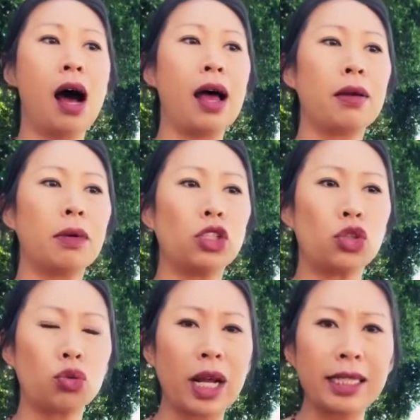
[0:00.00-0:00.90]
I am
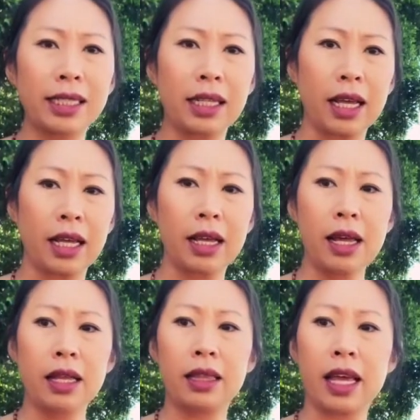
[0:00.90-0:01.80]
addressing
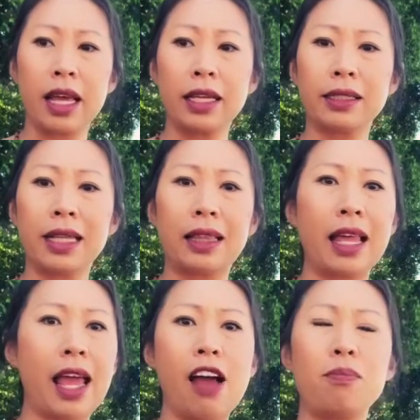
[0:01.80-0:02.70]
things that
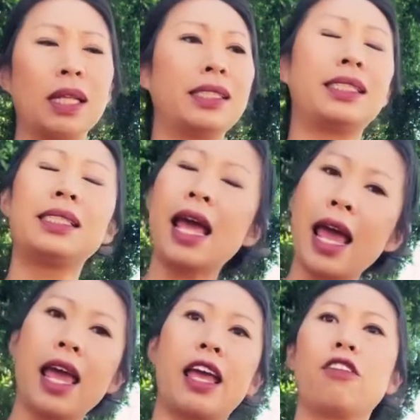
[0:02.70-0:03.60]
they have been
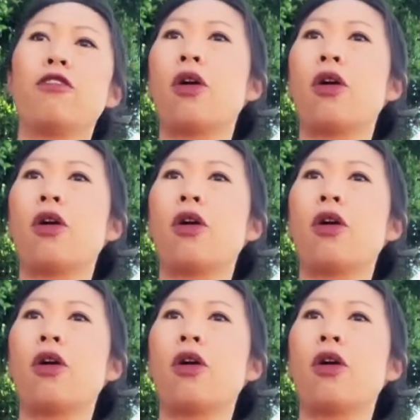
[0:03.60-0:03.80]
saying